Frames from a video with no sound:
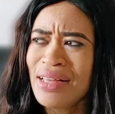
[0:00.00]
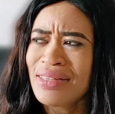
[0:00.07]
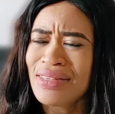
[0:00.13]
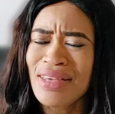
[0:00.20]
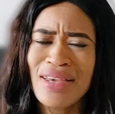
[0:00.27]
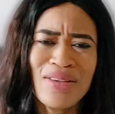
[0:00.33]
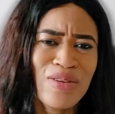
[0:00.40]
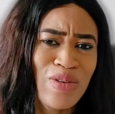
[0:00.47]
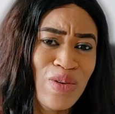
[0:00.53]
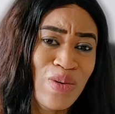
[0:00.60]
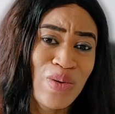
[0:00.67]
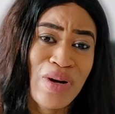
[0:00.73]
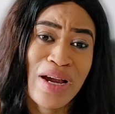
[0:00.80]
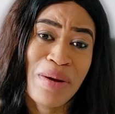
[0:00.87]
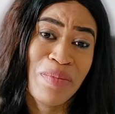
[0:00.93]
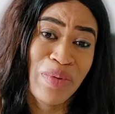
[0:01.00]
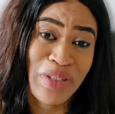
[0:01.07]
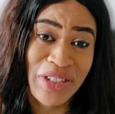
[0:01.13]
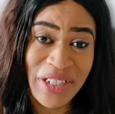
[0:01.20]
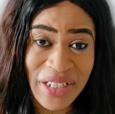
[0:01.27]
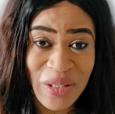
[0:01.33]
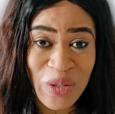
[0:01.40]
Thank you. I
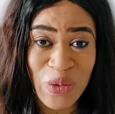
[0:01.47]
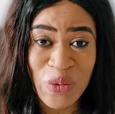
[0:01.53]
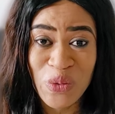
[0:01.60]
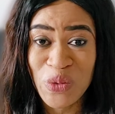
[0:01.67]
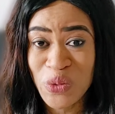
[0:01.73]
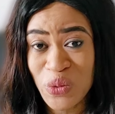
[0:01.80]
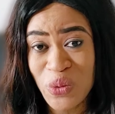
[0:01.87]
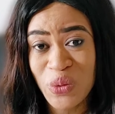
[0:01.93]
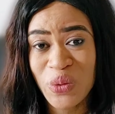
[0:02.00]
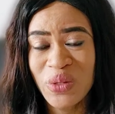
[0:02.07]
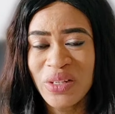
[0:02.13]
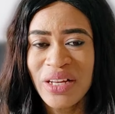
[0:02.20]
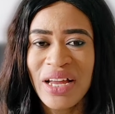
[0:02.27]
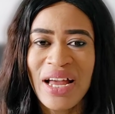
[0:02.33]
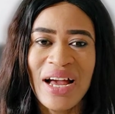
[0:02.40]
appreciate you. So